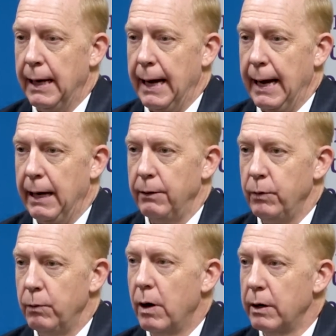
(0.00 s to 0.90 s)
And
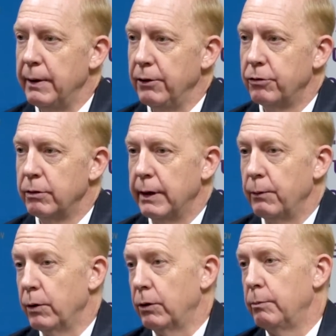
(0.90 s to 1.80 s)
we want to make sure that
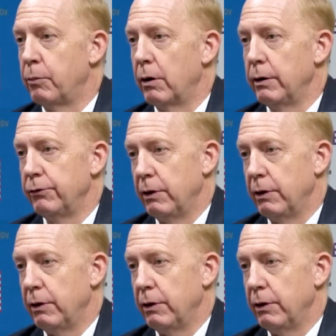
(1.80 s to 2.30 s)
we're good partners,